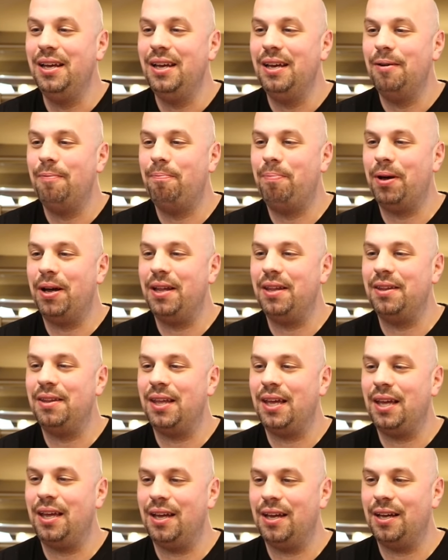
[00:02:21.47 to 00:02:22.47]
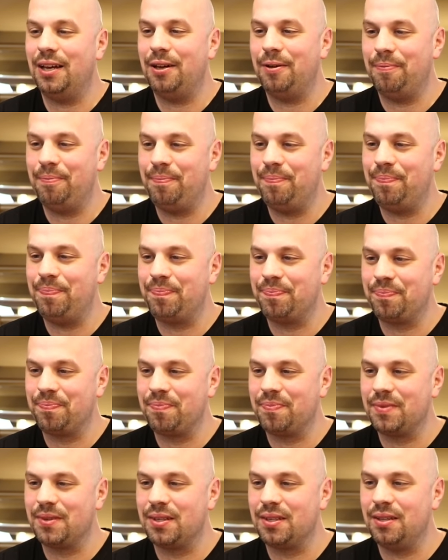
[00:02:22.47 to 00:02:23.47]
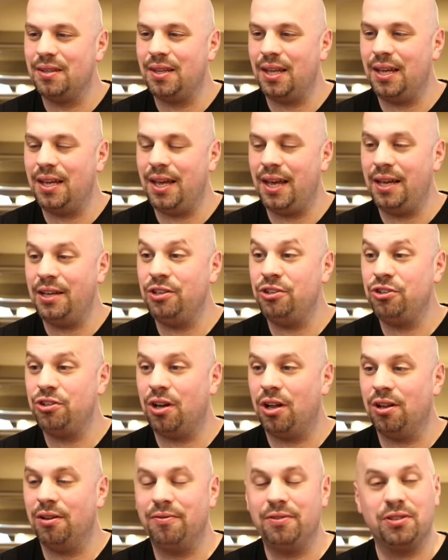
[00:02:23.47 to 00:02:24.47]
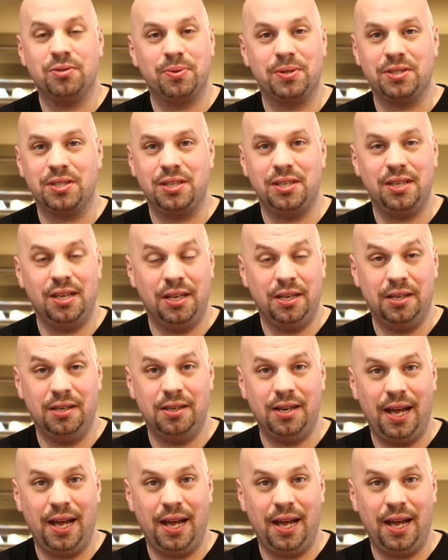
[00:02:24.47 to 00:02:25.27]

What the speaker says: But they age all of this whiskey in